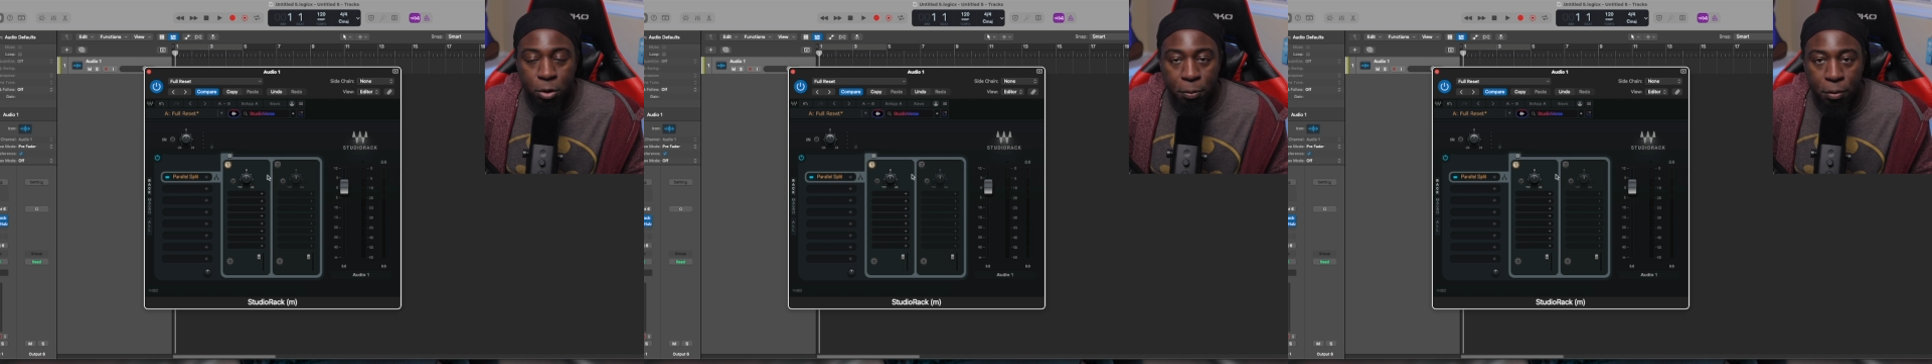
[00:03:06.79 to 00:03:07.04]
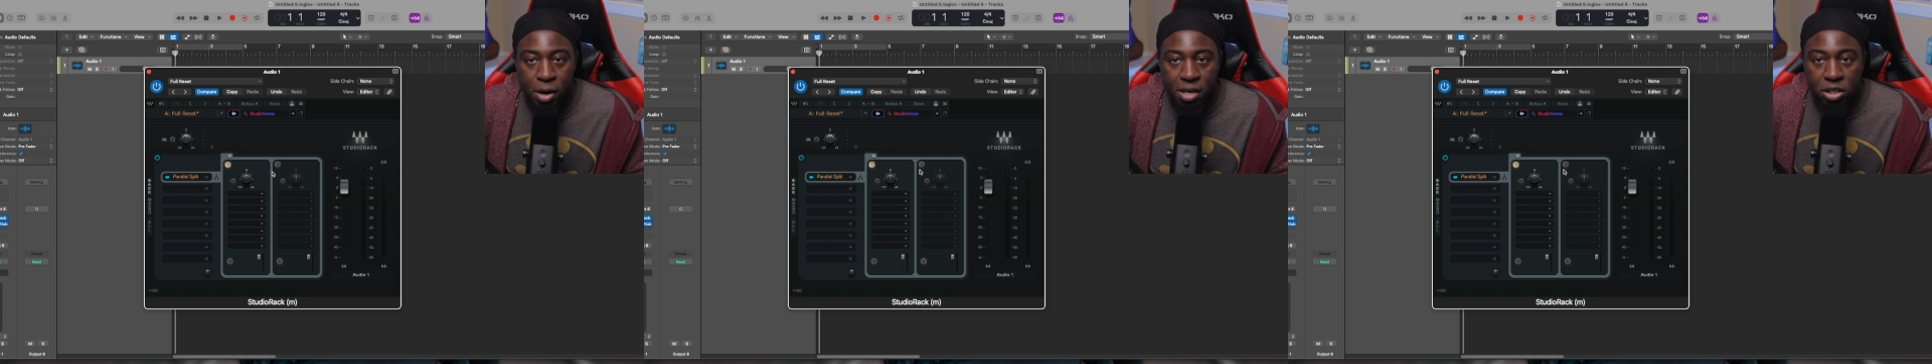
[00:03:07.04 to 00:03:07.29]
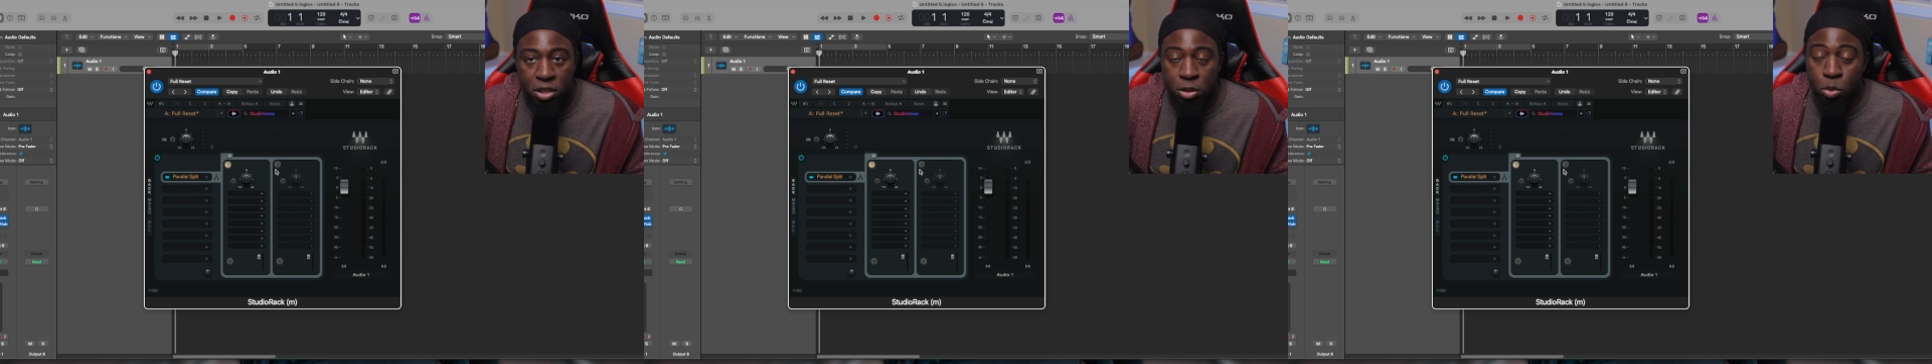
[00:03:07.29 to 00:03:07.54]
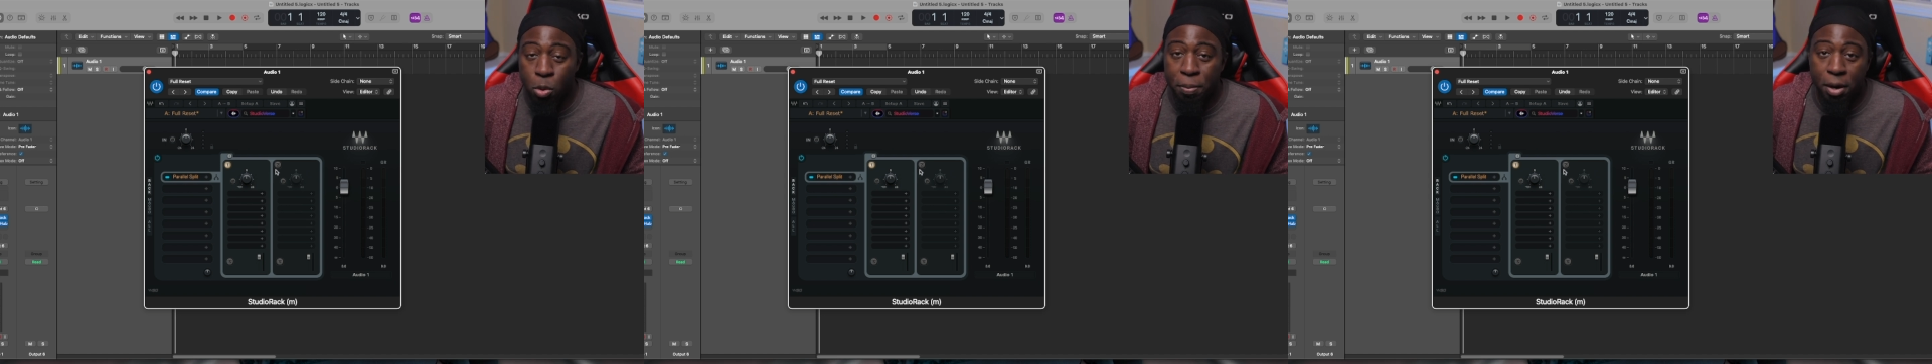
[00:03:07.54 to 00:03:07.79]
compression
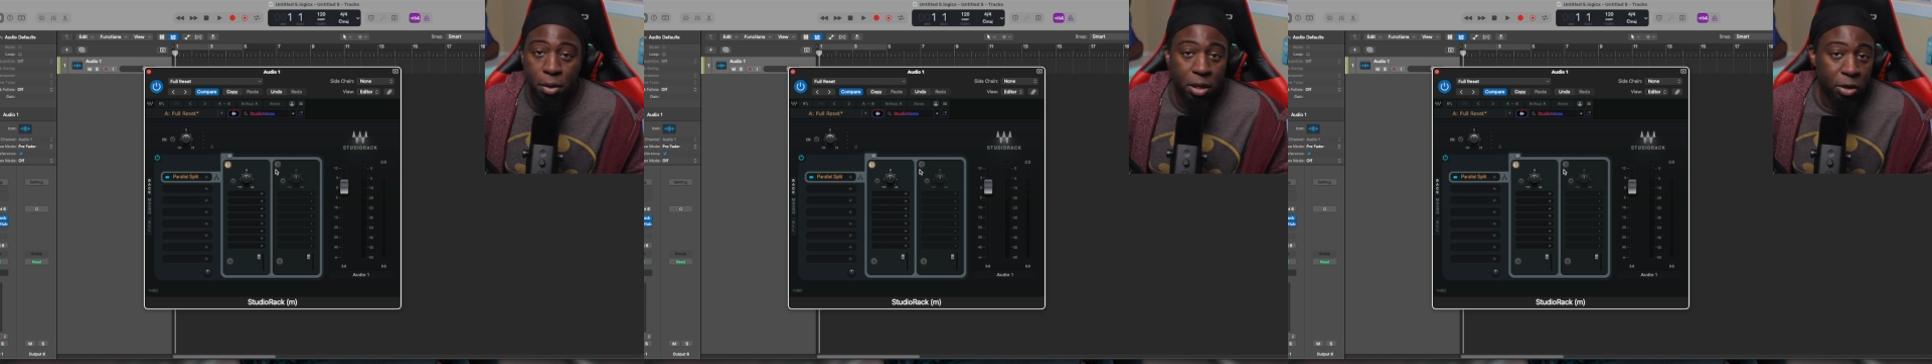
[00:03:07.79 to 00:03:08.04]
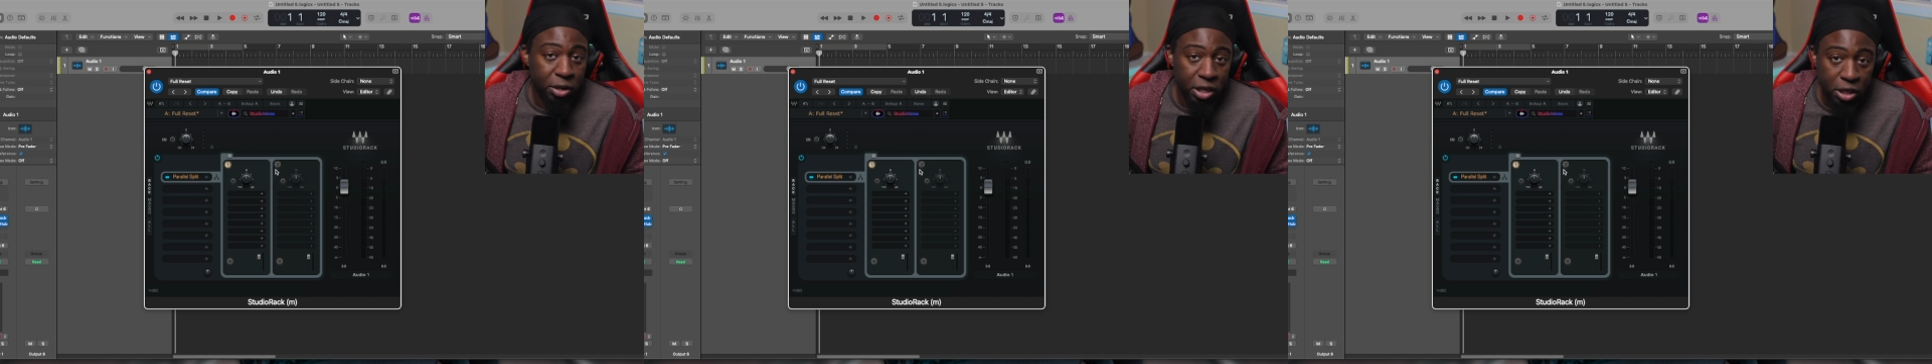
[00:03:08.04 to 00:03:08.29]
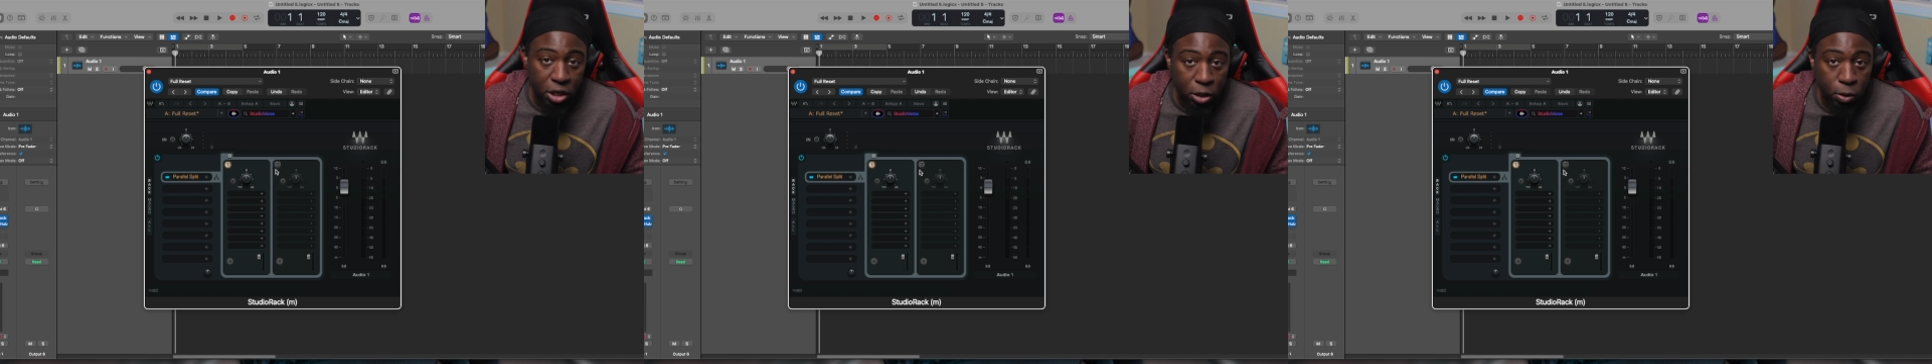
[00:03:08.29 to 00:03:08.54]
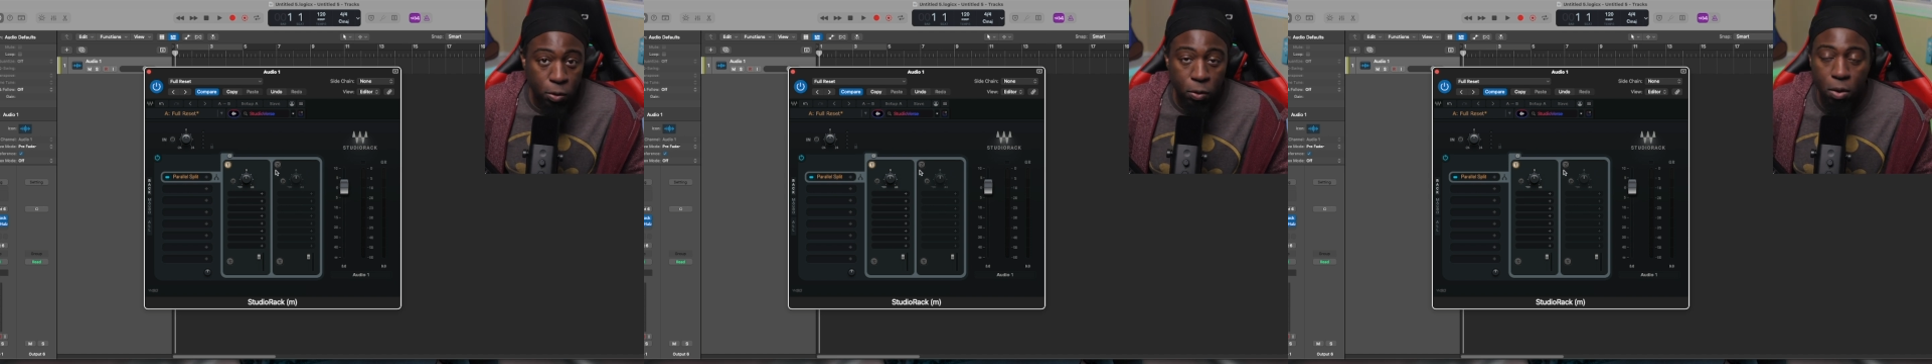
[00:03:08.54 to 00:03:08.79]
or parallel
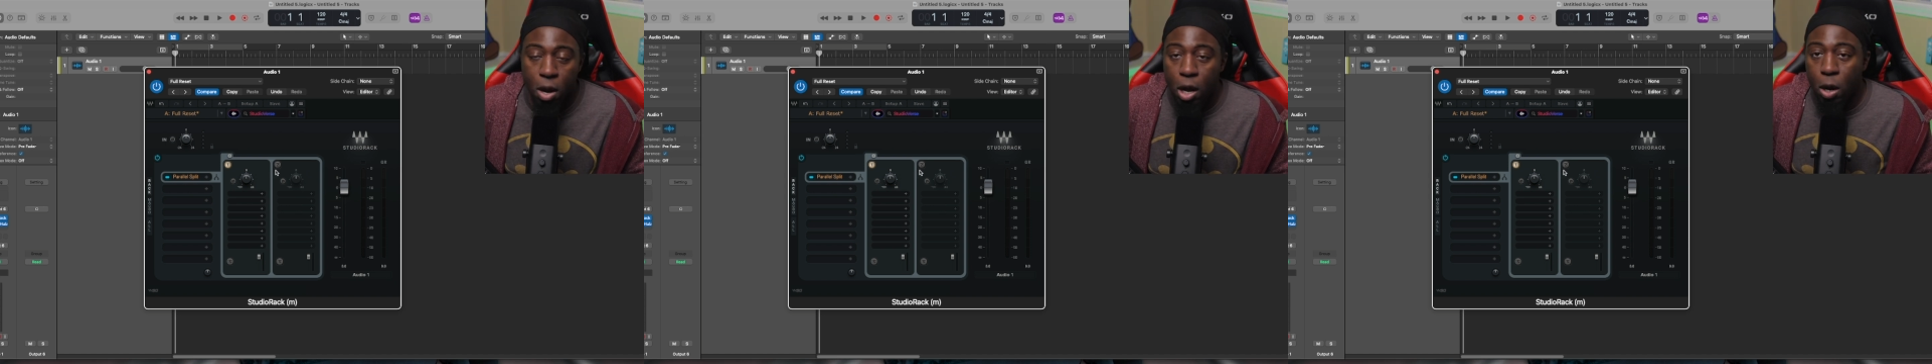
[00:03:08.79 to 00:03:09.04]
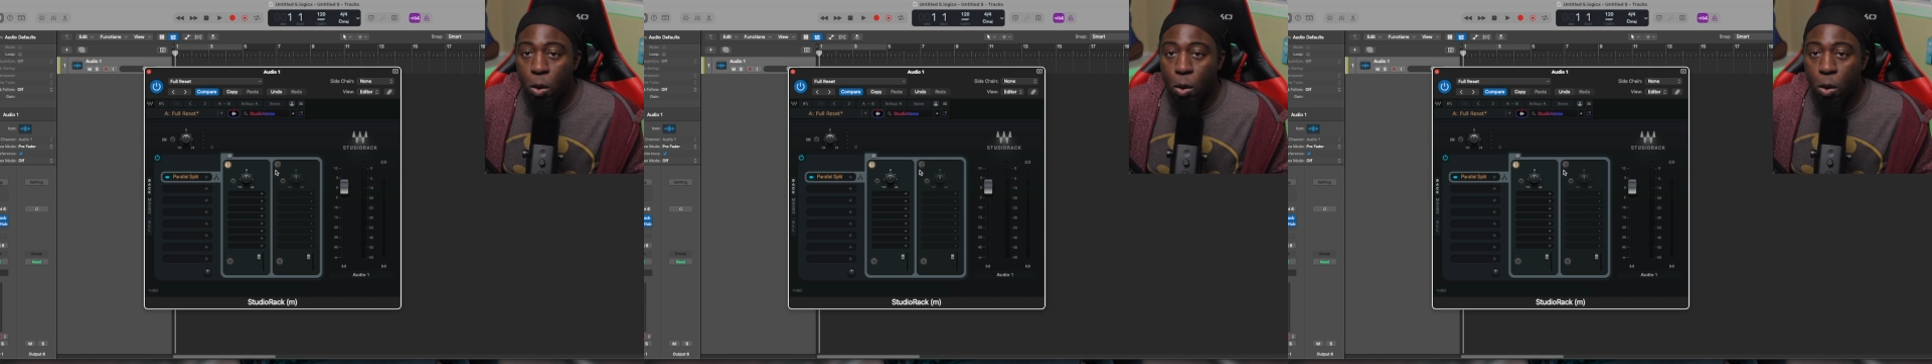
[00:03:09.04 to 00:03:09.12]
EQ